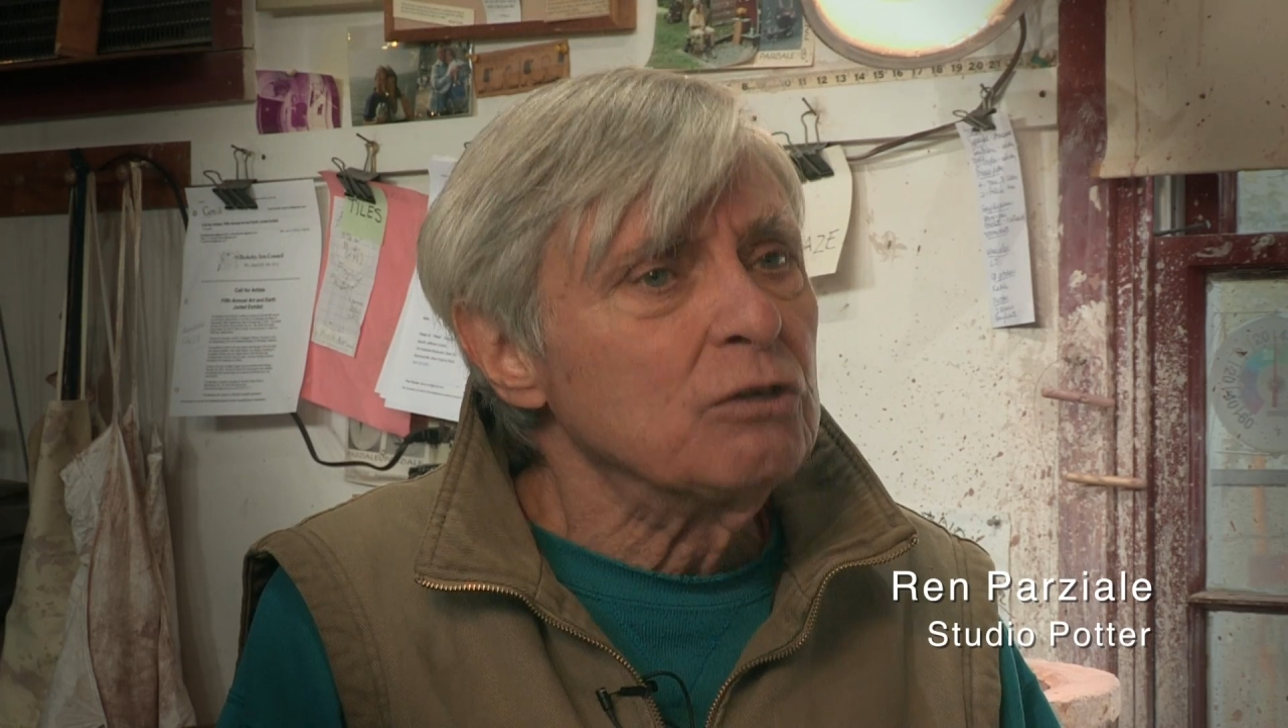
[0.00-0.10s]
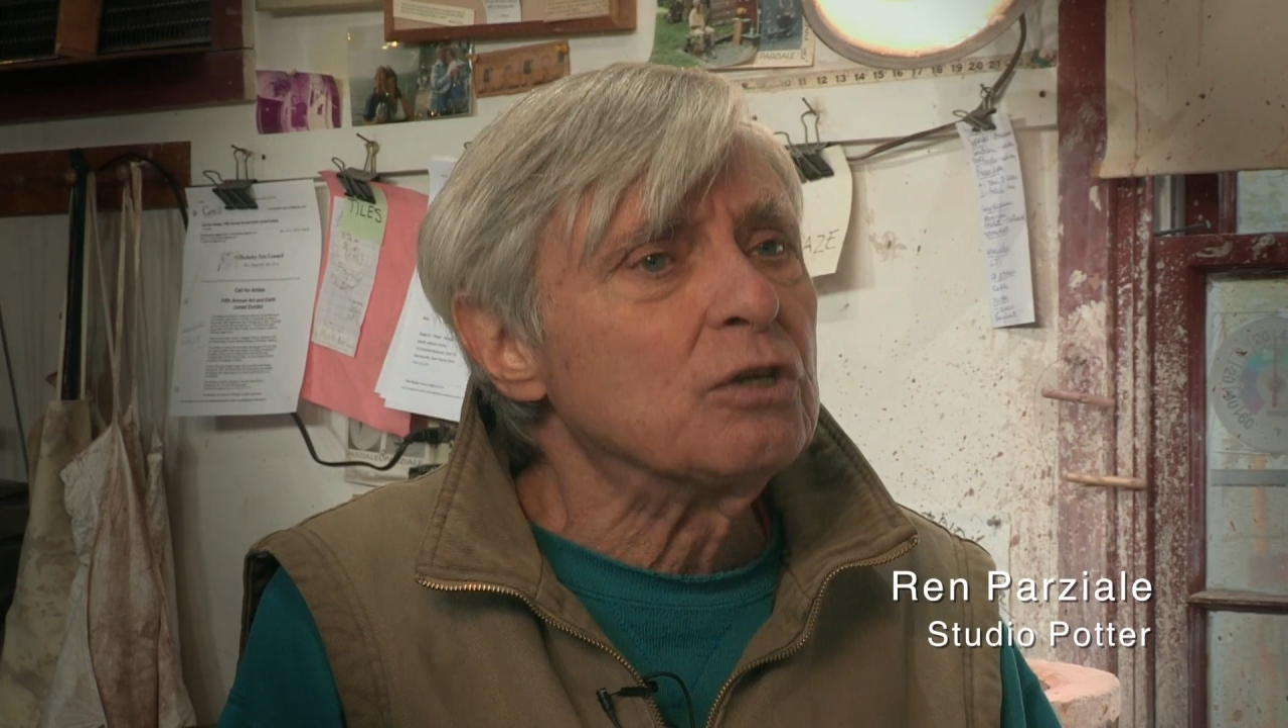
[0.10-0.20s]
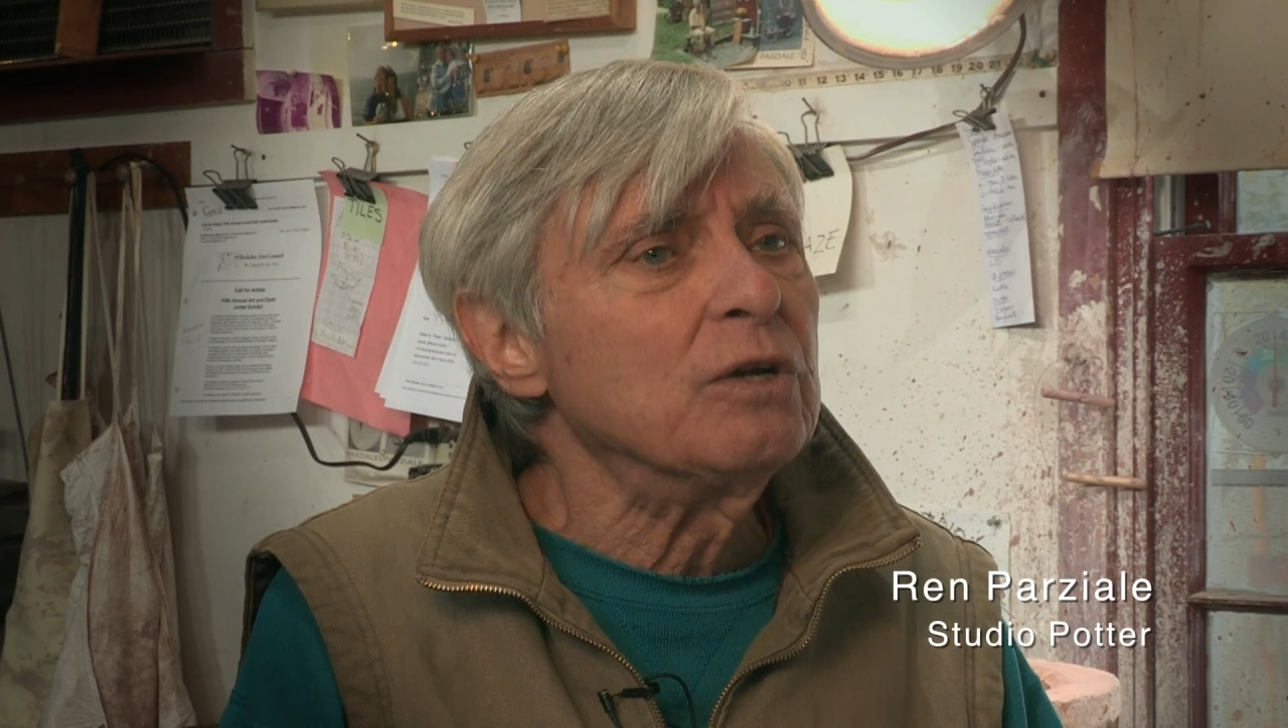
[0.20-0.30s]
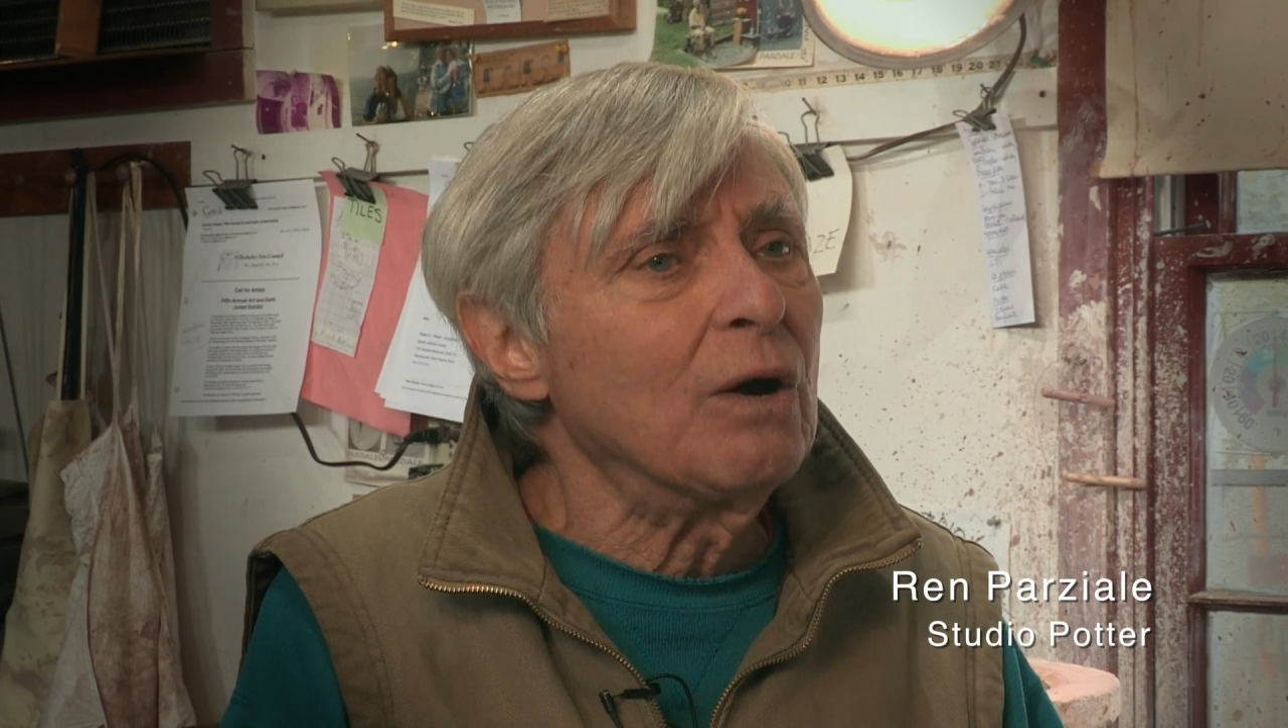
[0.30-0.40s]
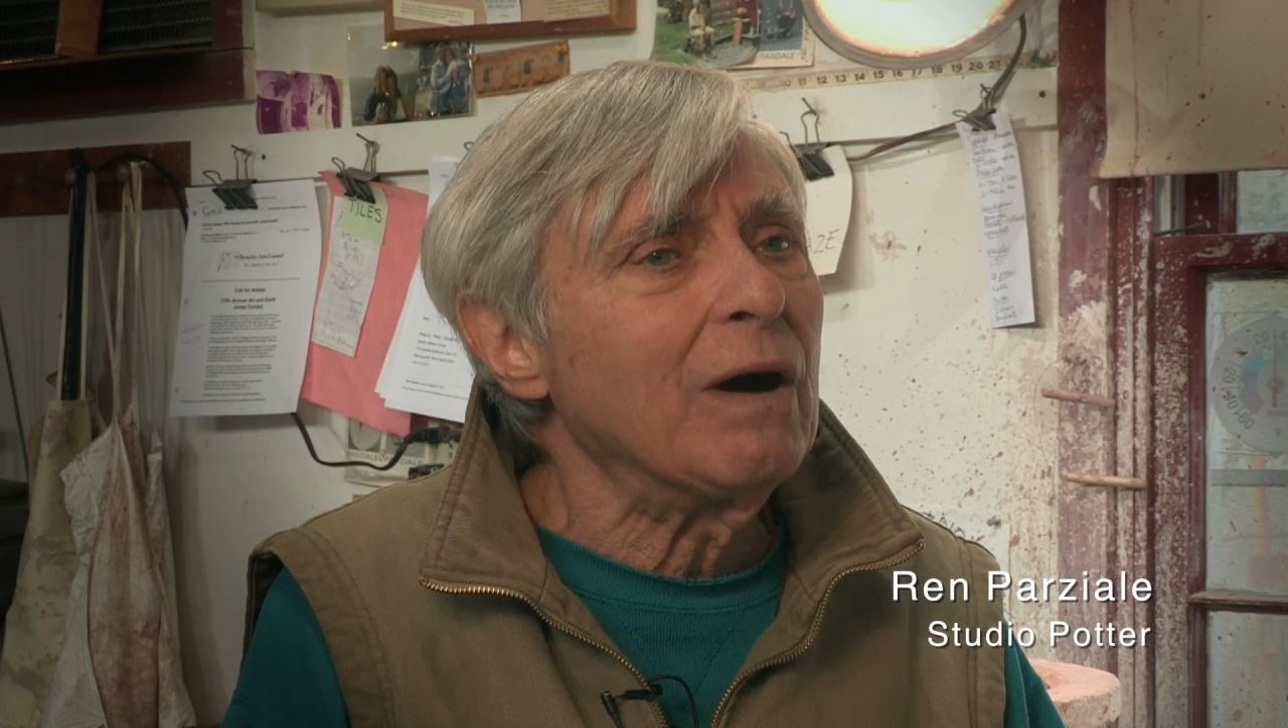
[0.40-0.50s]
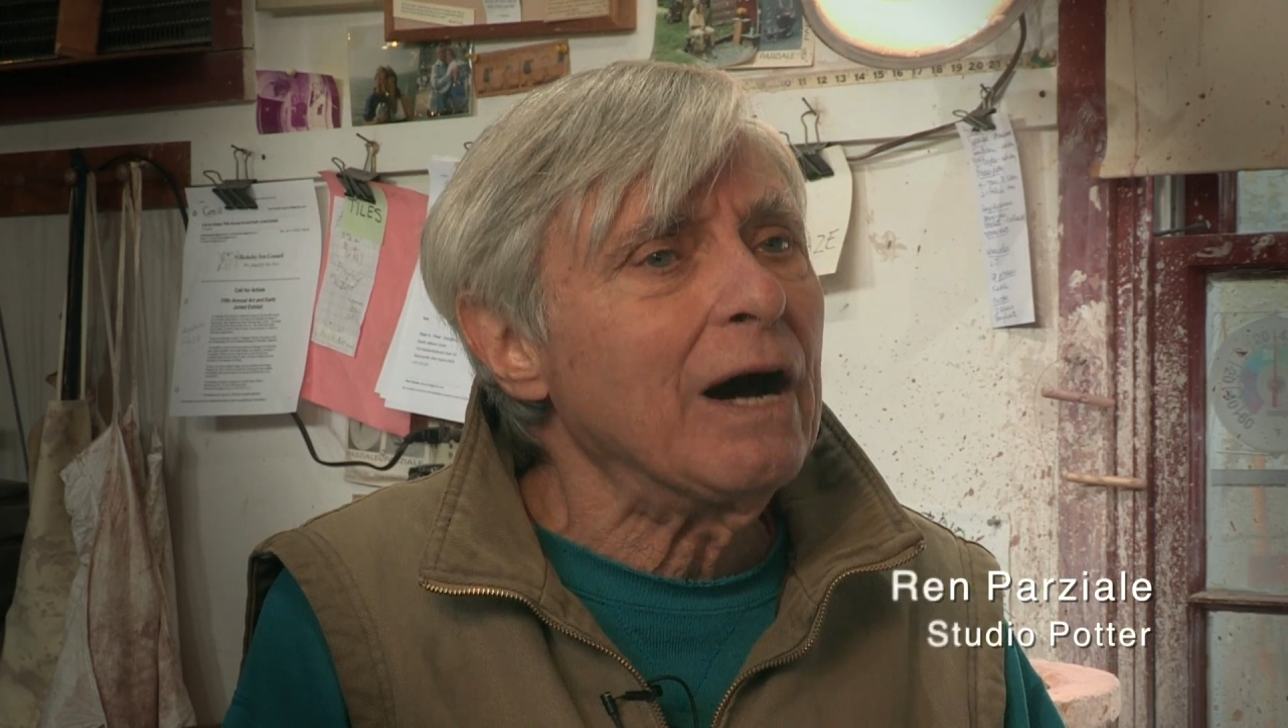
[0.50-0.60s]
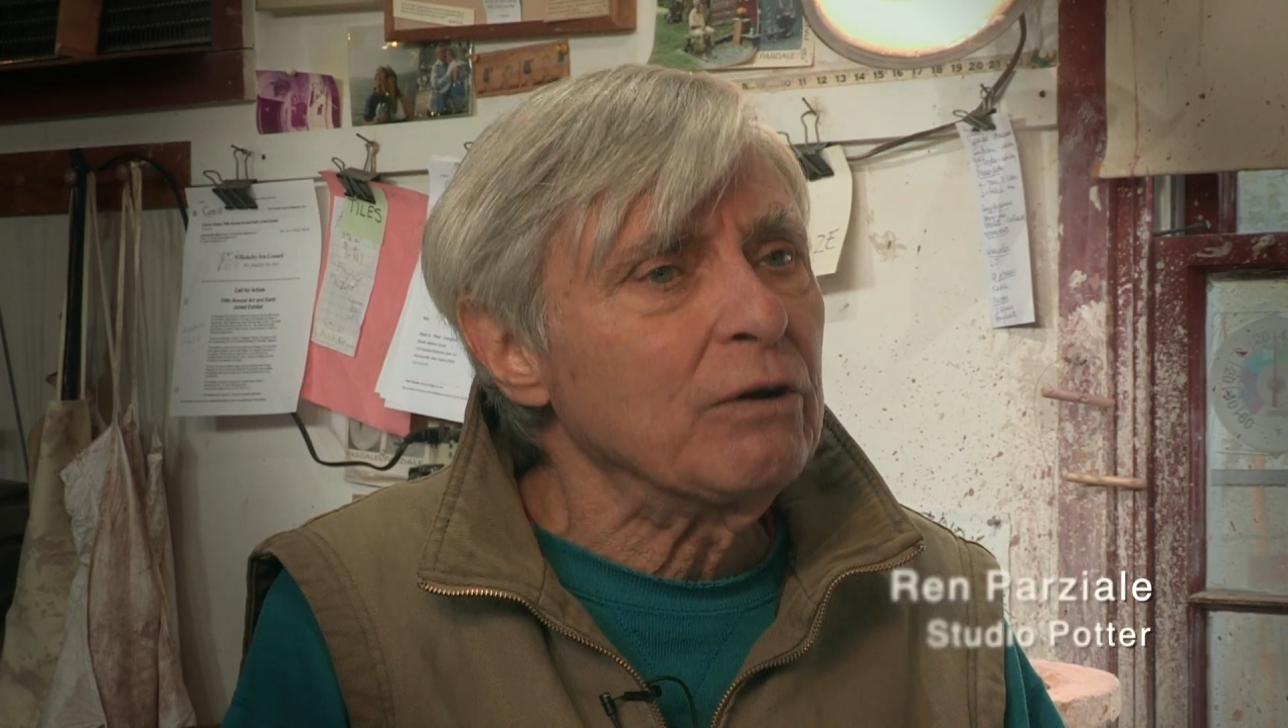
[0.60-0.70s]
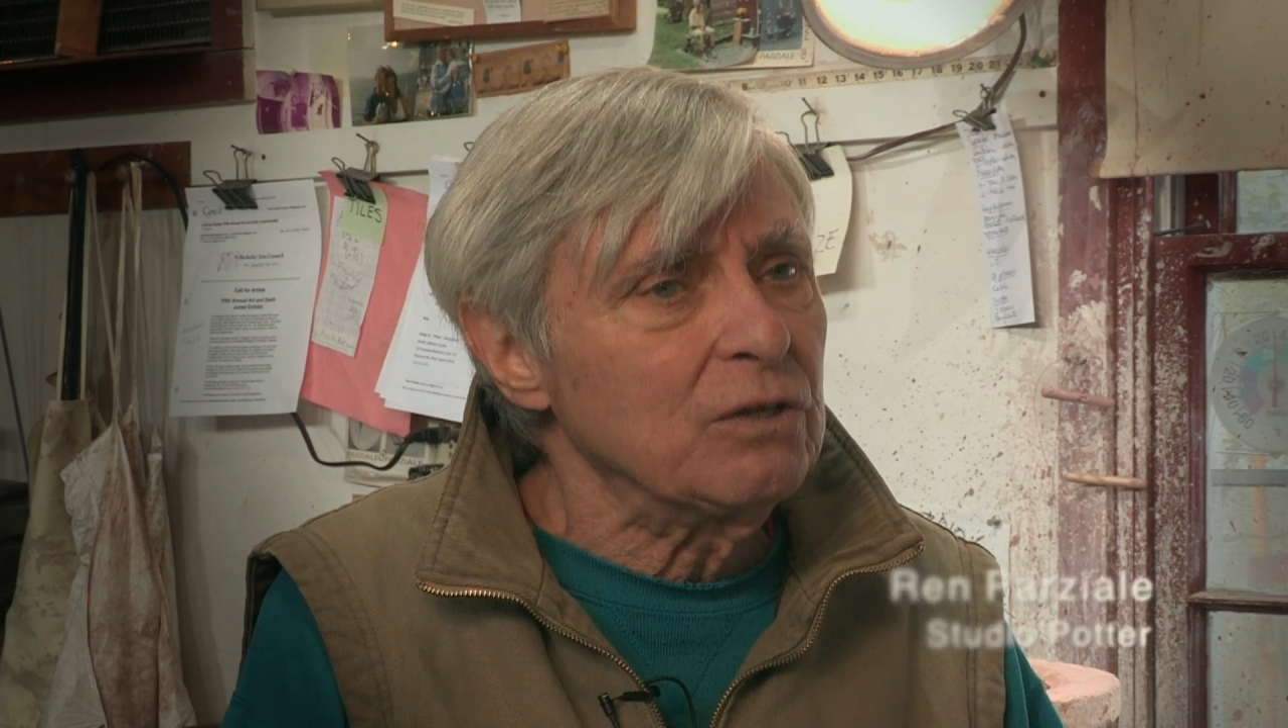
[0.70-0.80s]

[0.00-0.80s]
to know how to